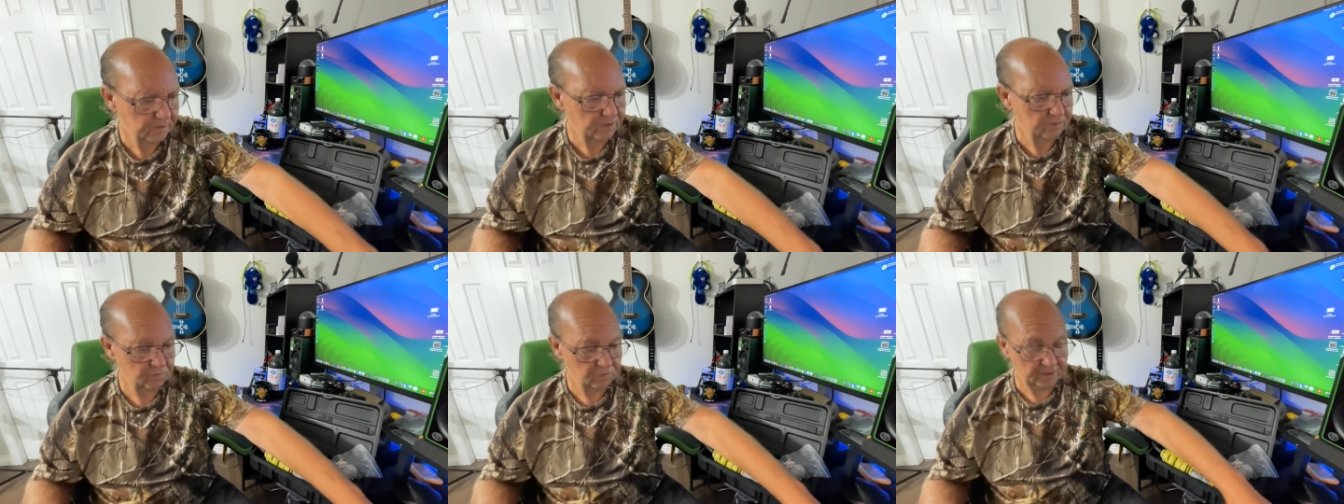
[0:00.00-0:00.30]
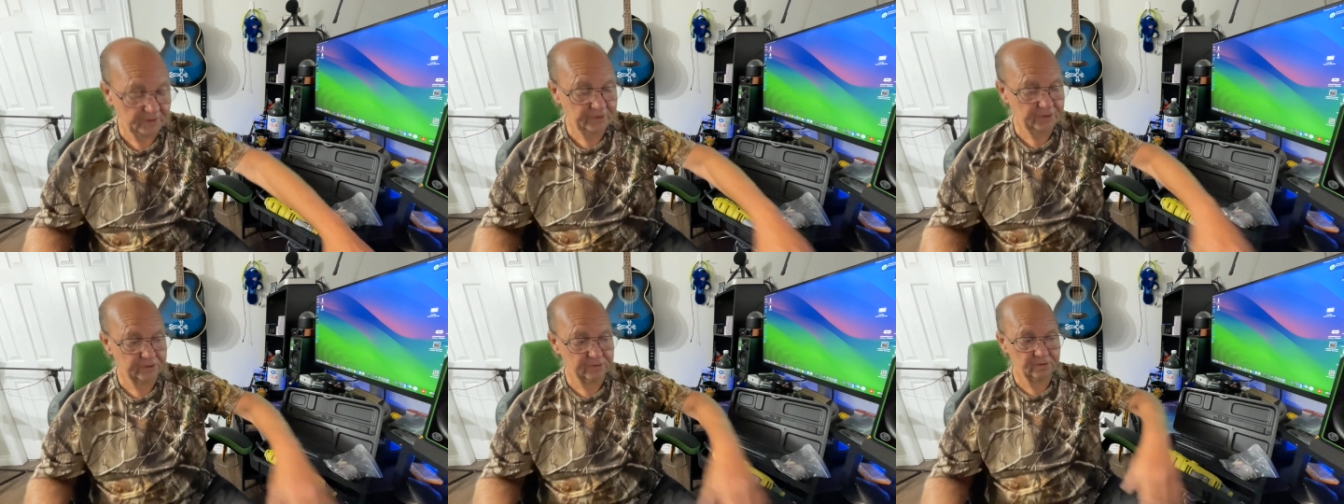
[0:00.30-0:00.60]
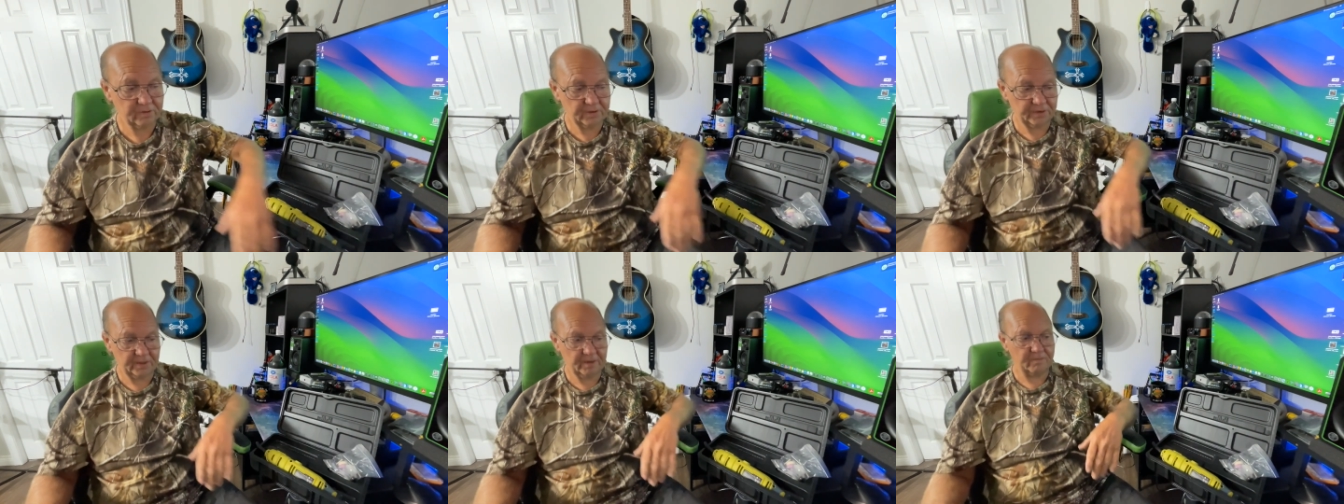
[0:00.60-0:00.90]
went
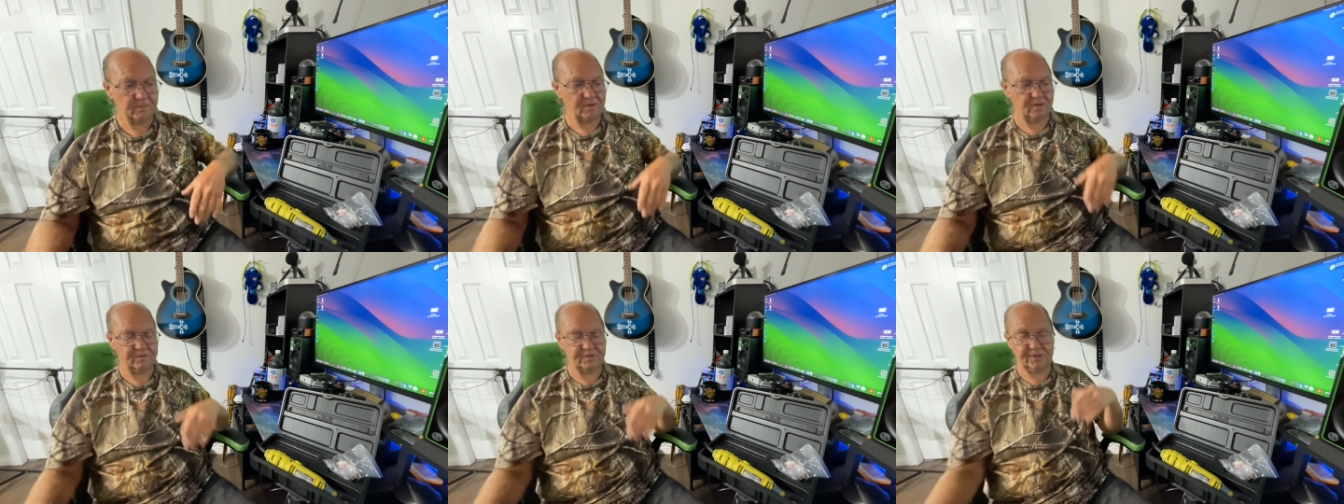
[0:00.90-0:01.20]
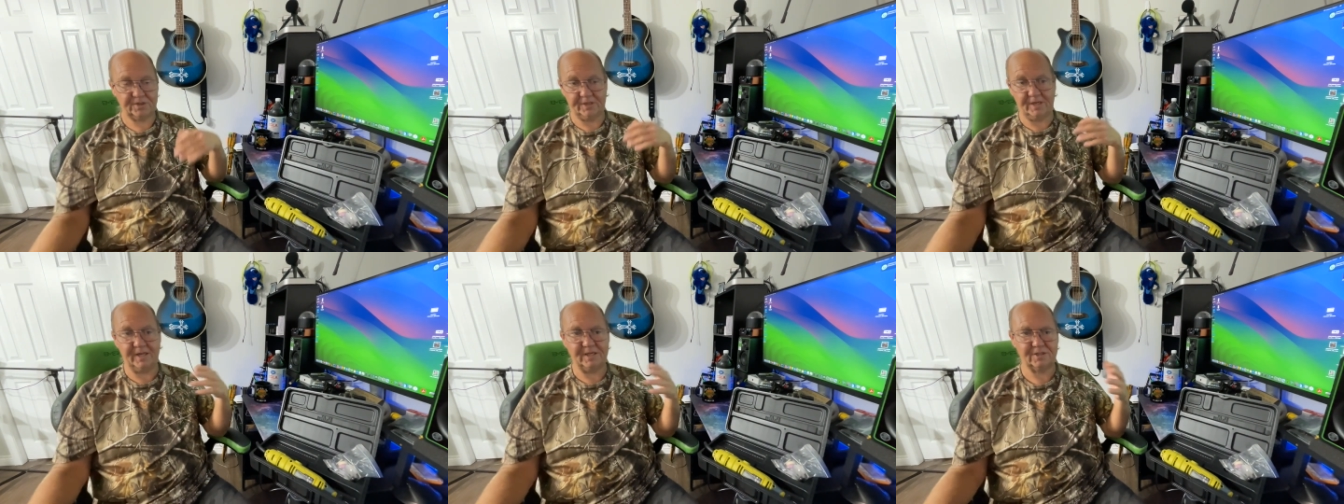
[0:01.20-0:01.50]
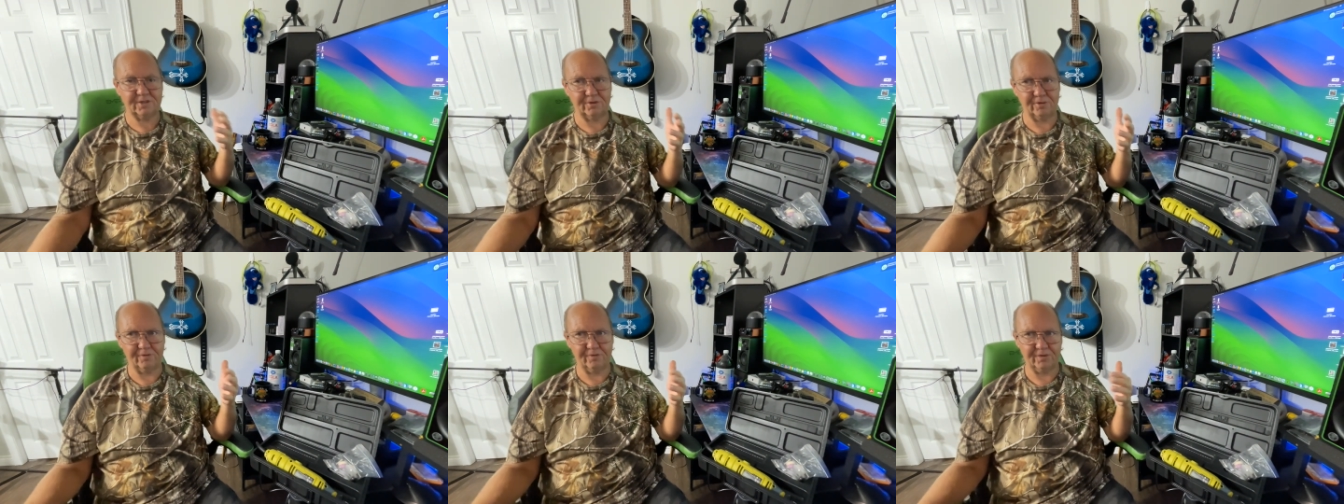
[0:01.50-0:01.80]
through a number of snakes
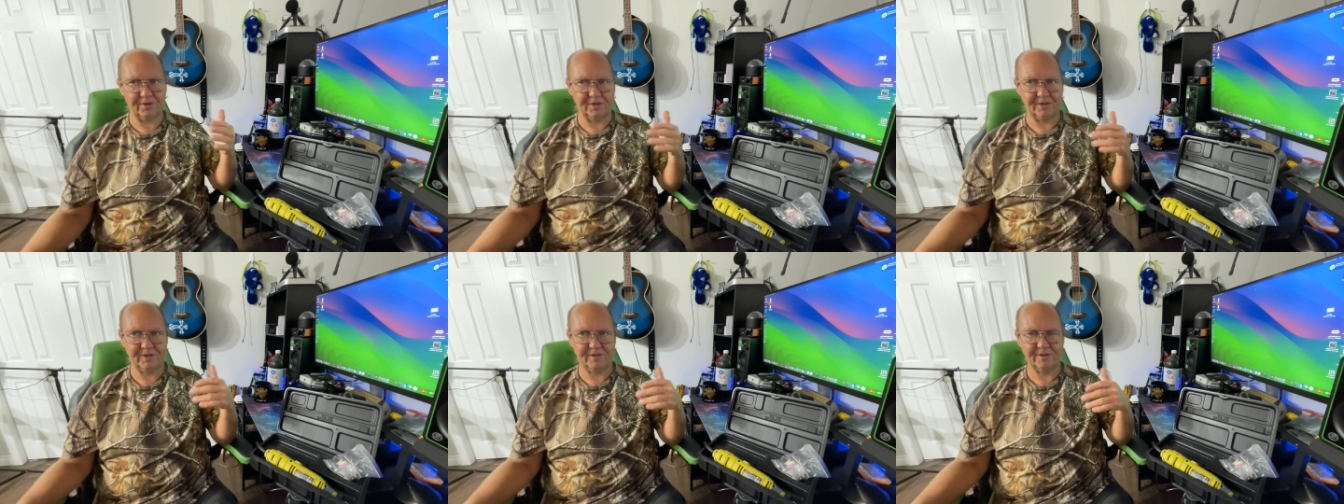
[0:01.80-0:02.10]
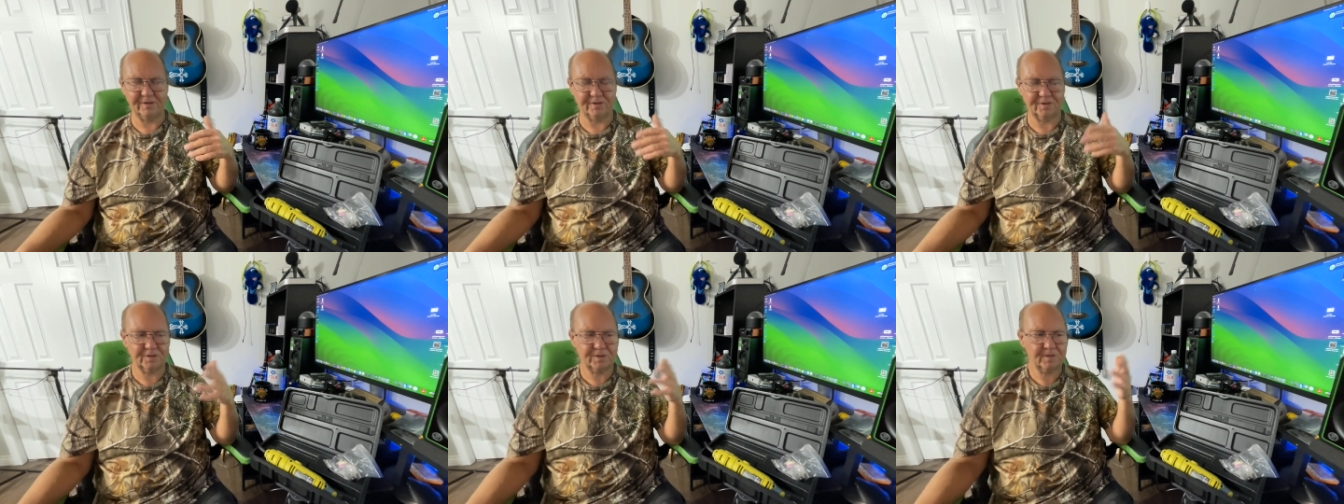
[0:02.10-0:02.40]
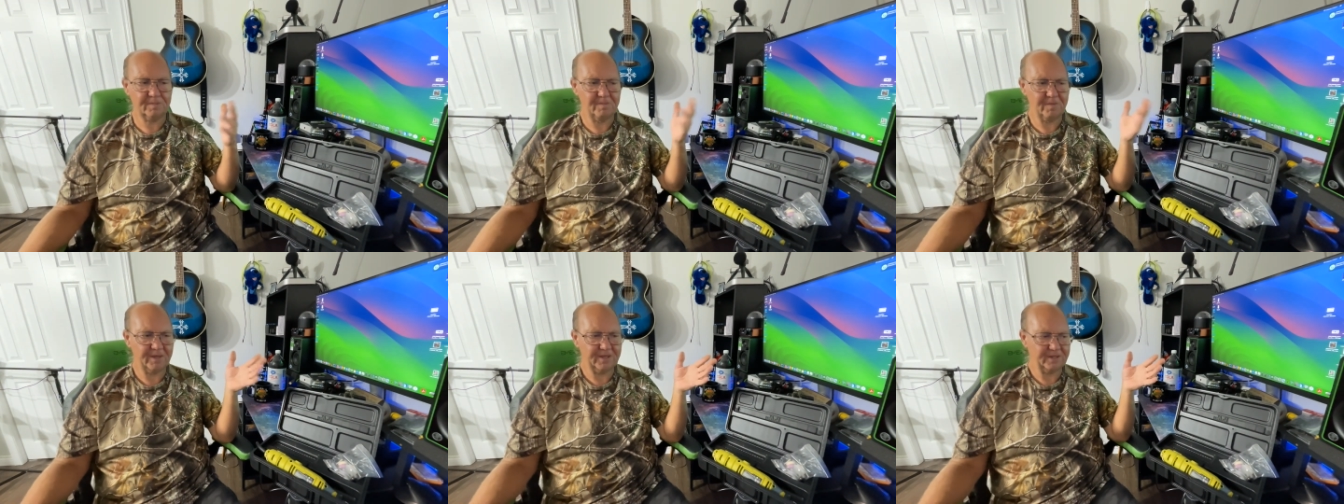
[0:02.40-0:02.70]
over the years
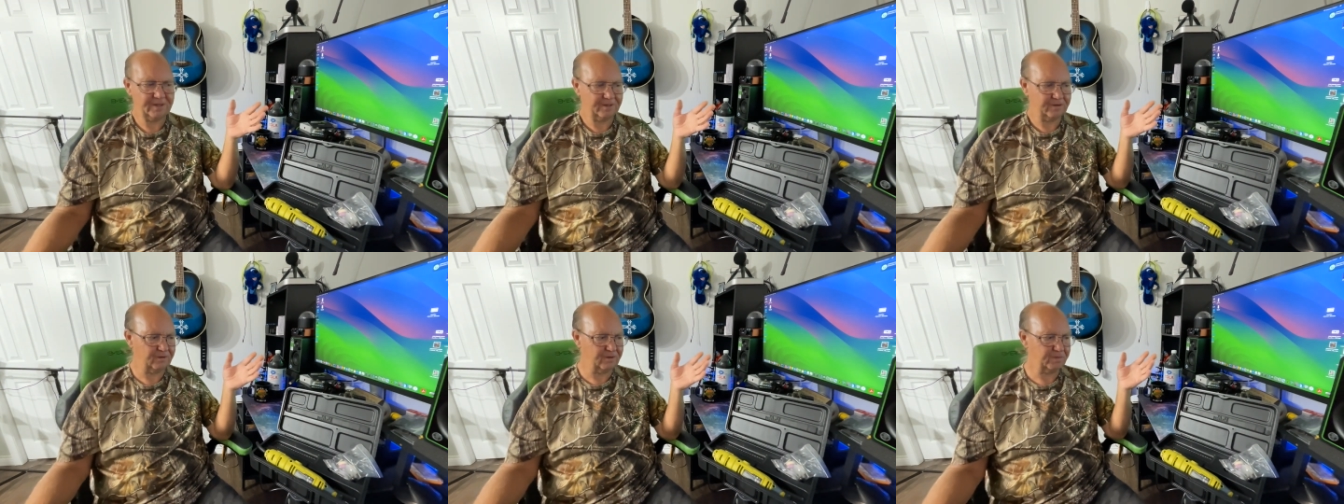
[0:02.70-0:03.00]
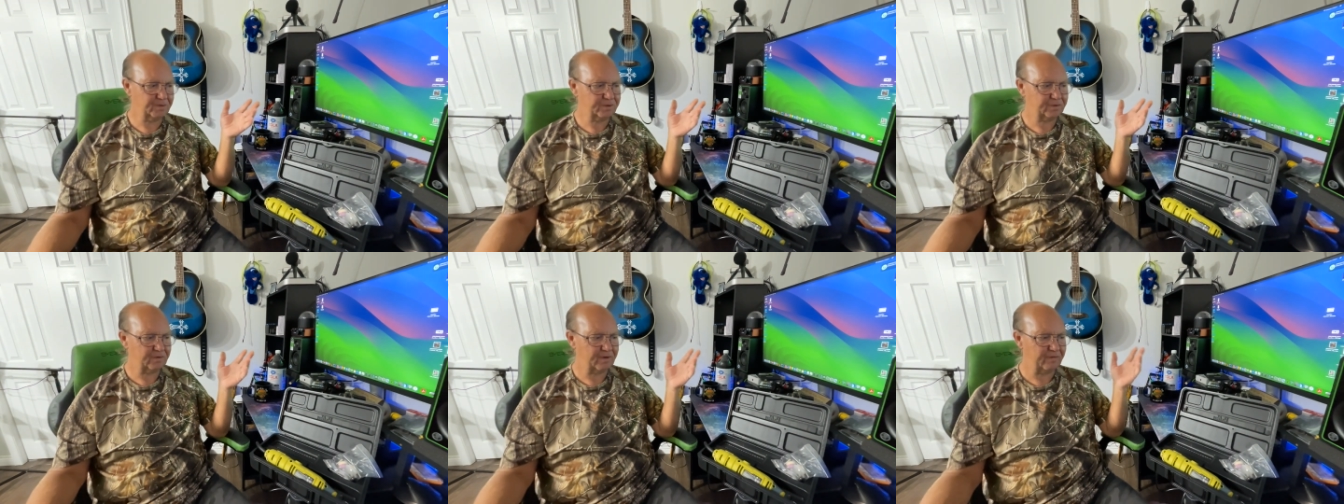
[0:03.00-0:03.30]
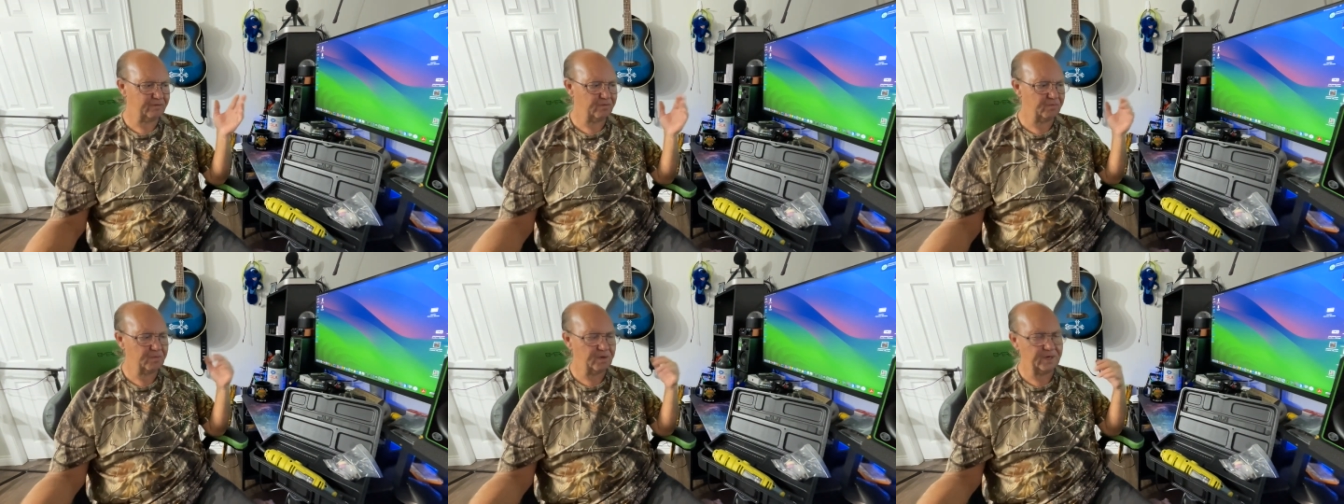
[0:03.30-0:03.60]
making grips for
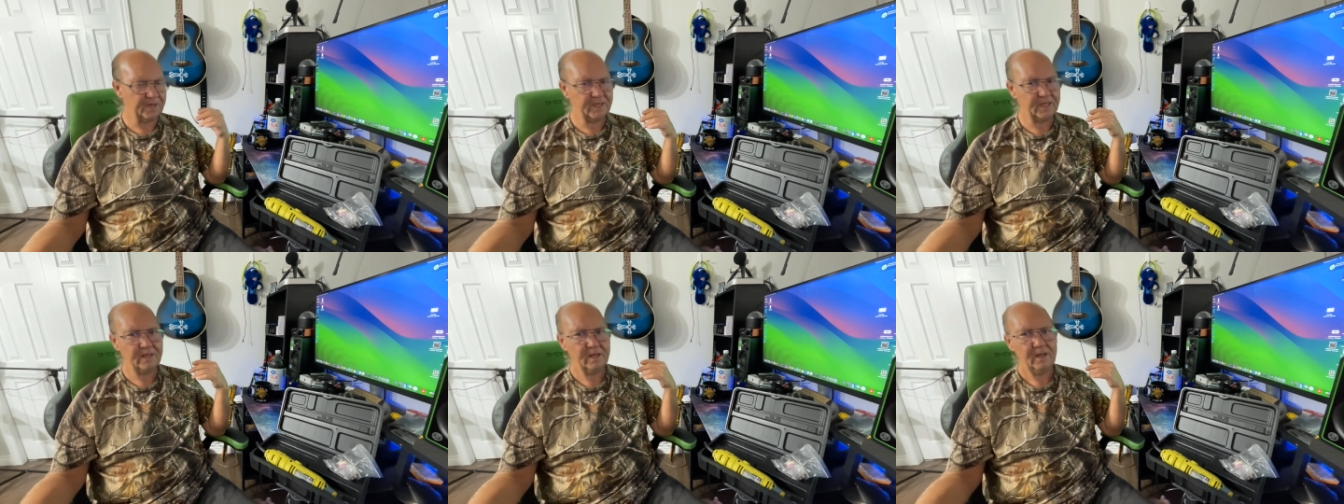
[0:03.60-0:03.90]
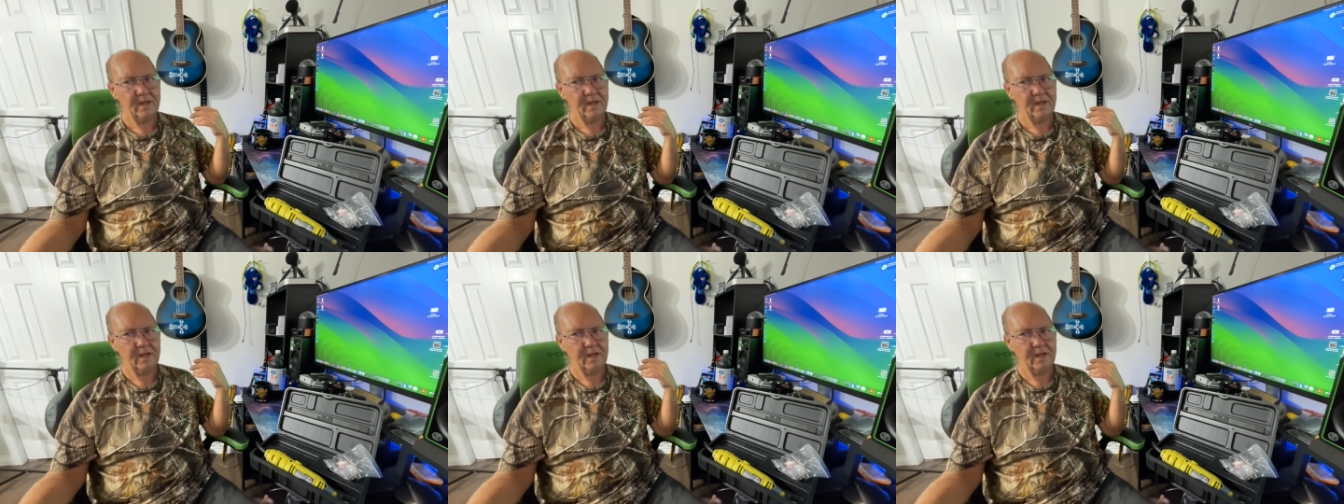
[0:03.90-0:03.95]
everybody,